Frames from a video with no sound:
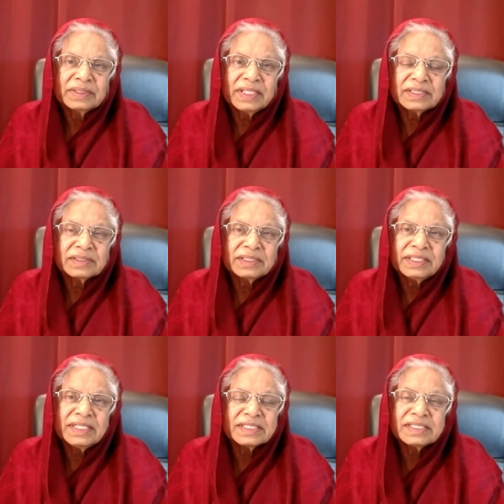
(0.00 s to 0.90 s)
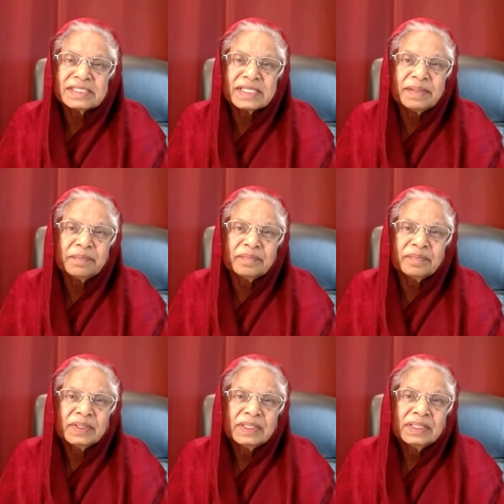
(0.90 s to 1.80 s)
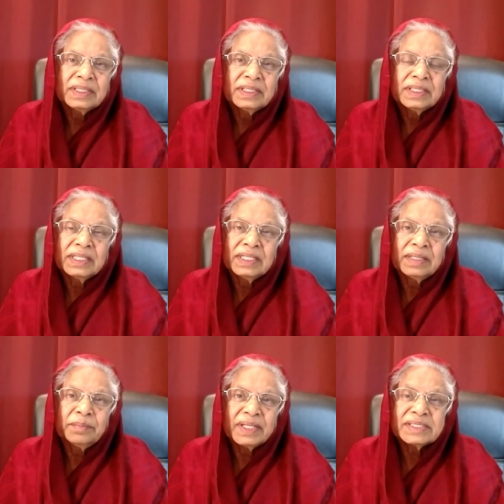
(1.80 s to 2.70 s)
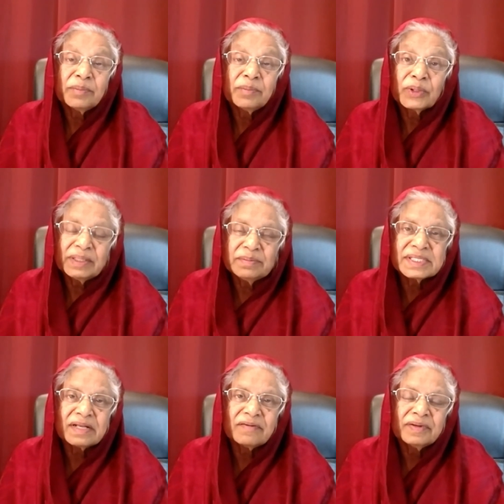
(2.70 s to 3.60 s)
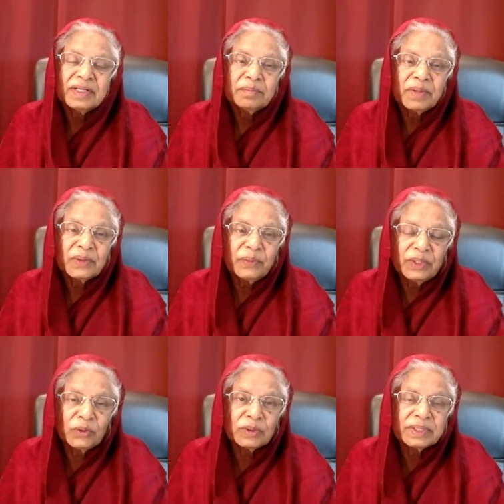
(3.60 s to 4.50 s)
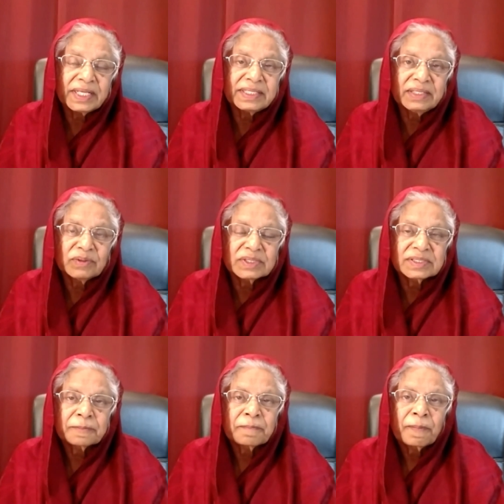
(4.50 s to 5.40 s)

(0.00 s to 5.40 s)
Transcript: There's, he doesn't say uh, much about himself, but we know that he was